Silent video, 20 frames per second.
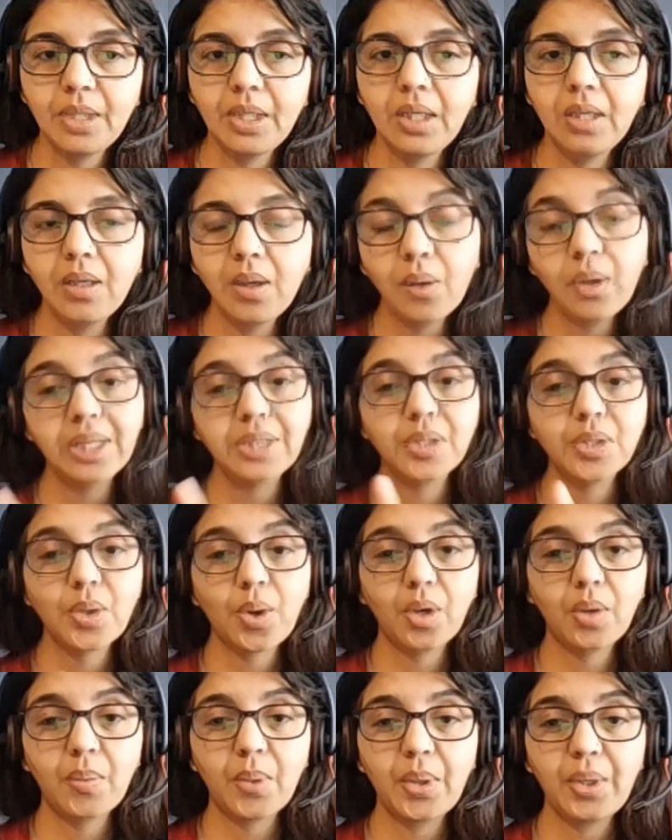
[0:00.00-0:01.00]
Now let's
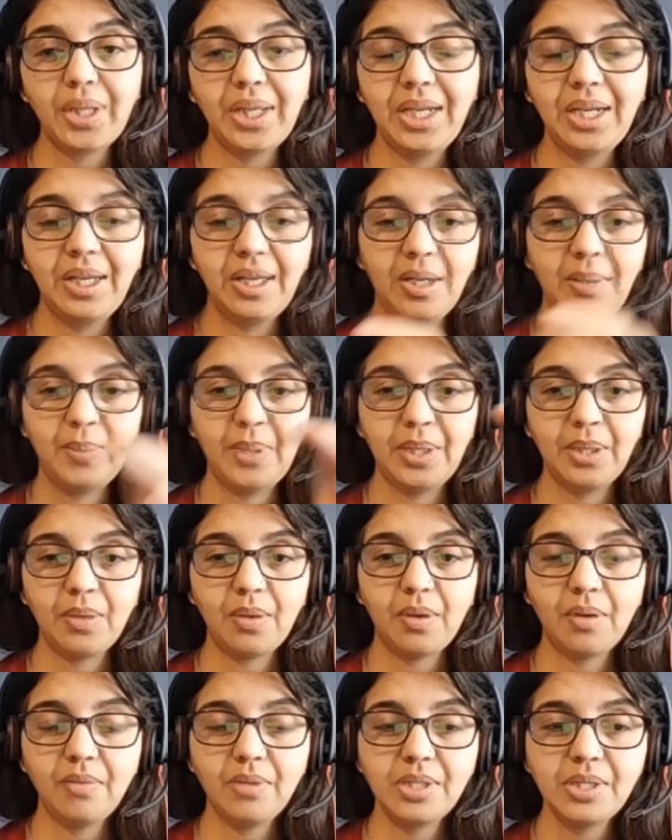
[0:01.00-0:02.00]
talk about increment.
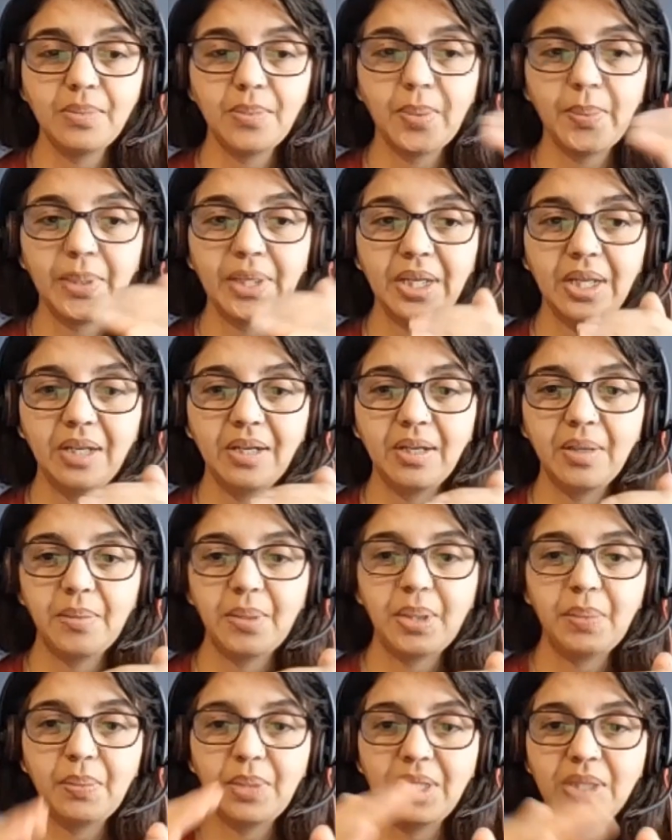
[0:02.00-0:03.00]
Always remember,
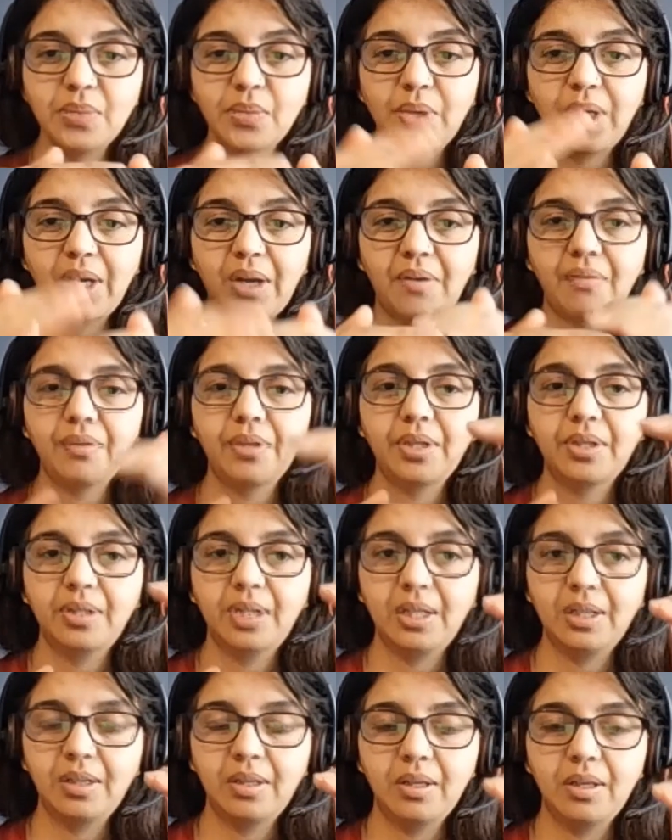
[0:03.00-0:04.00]
increment means one after the
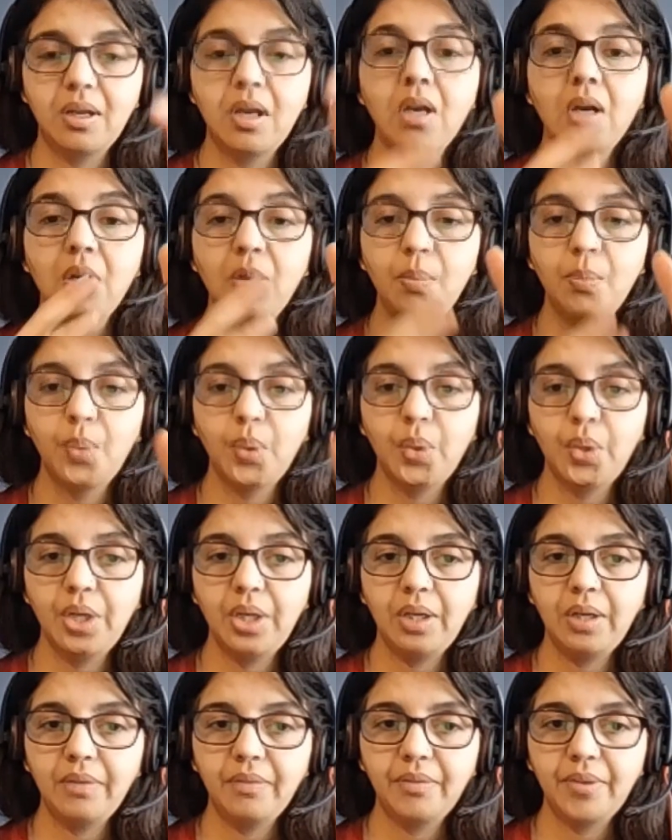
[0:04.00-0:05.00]
other. More
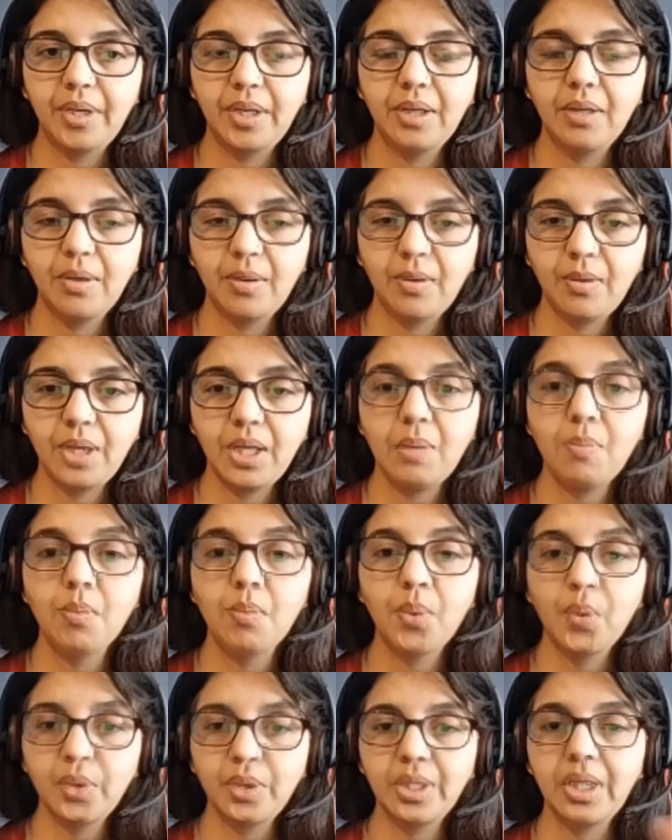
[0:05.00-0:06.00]
delivery. Okay,
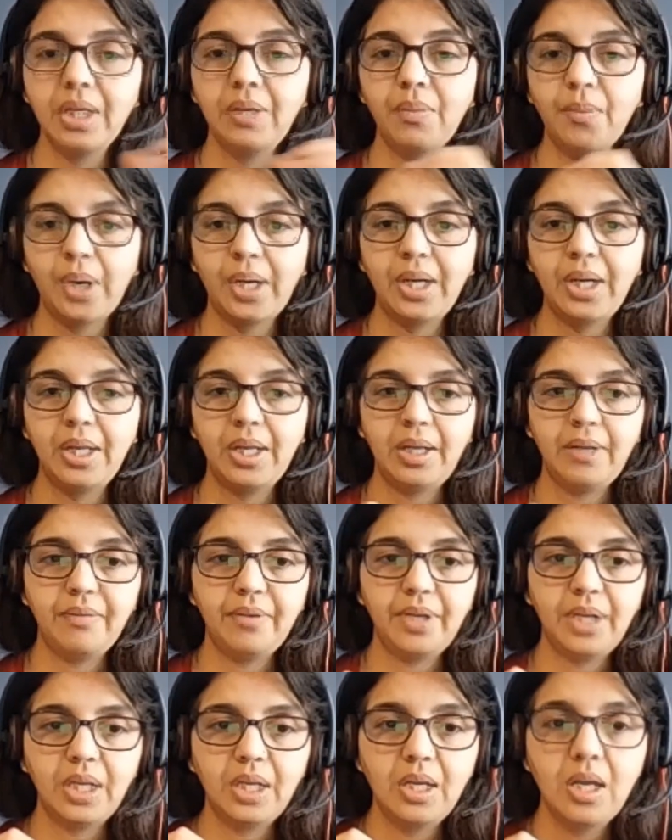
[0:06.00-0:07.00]
more than one
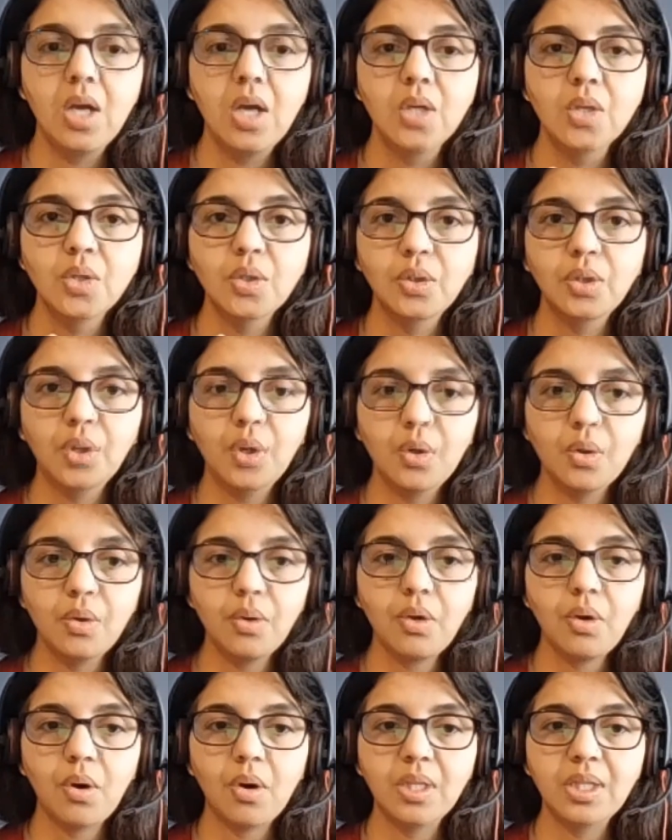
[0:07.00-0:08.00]
delivery. So the core
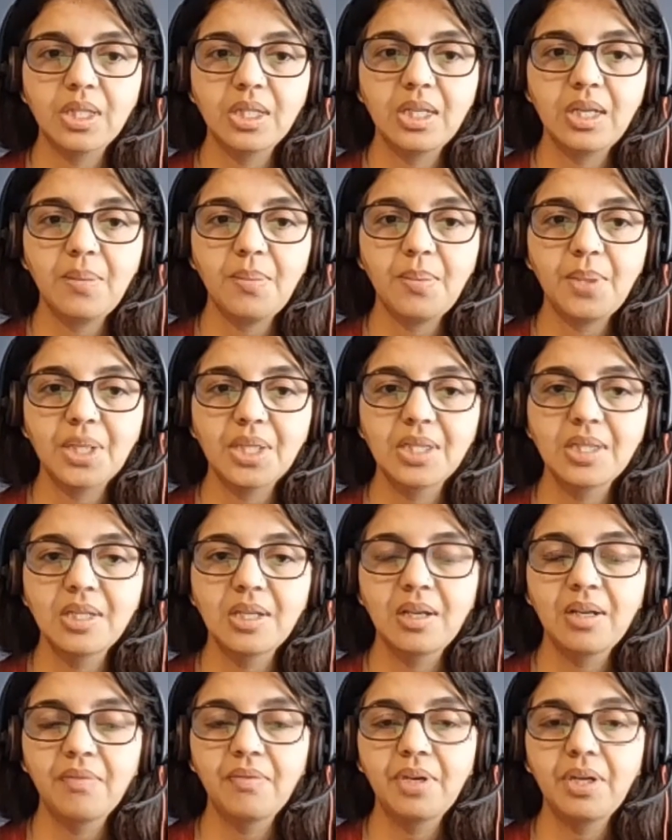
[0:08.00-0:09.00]
concept is
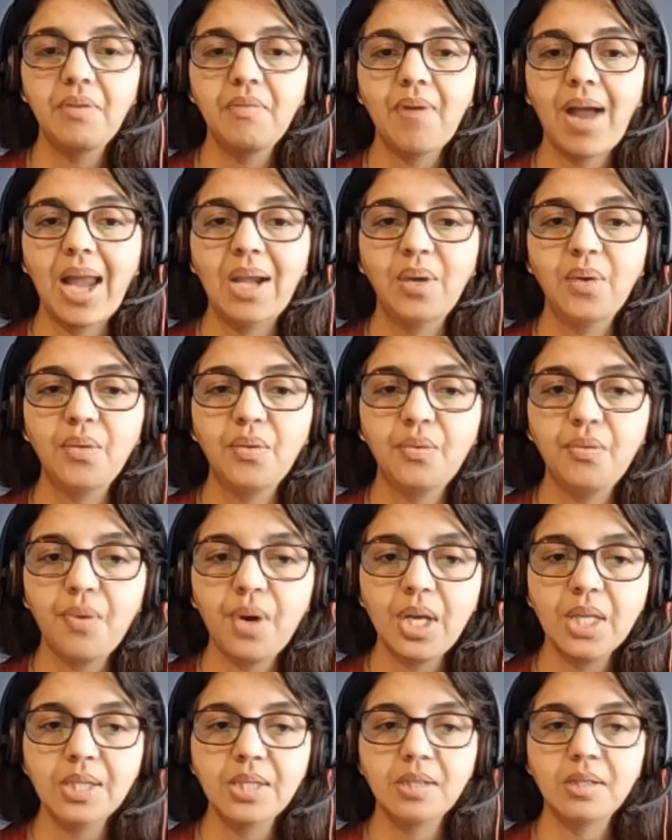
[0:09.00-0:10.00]
delivering value
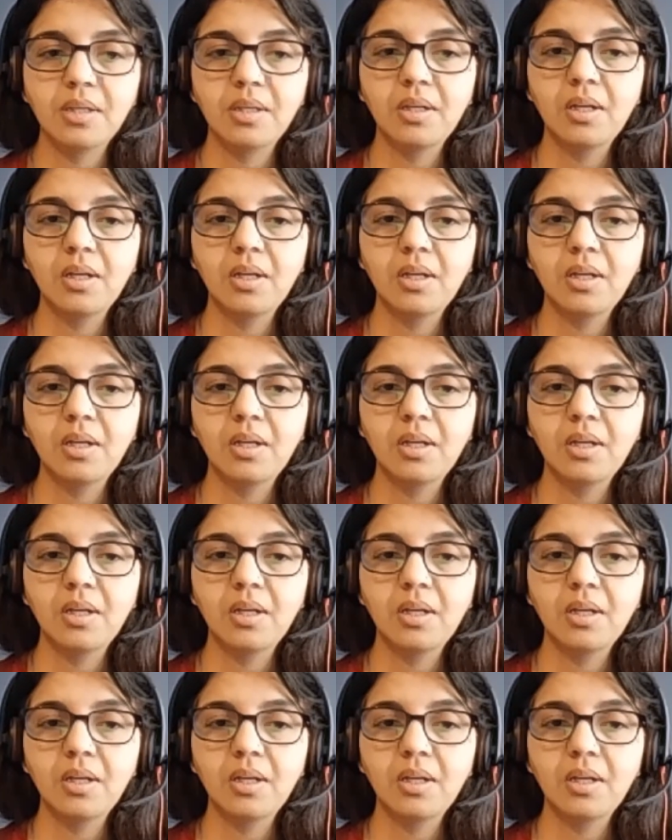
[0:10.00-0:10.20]
faster.